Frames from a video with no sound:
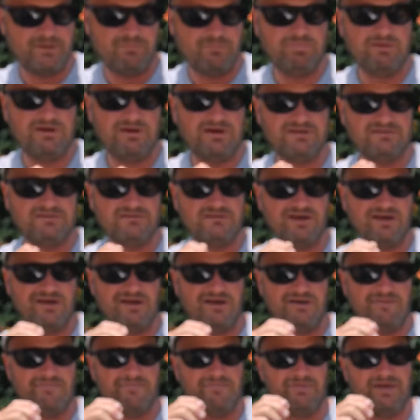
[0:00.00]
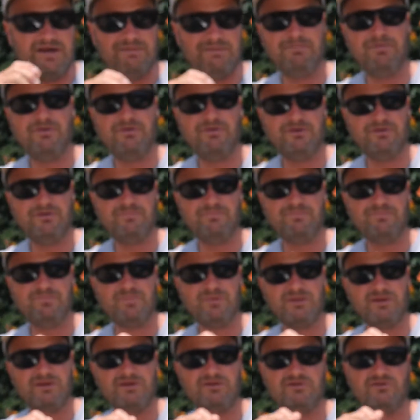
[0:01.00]
But that part
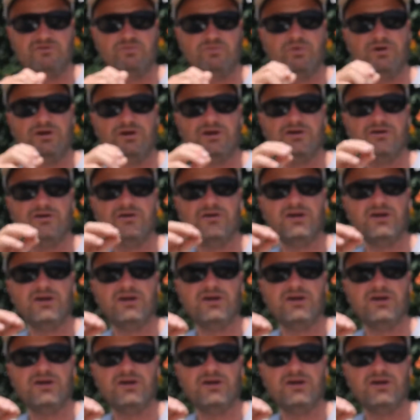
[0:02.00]
is where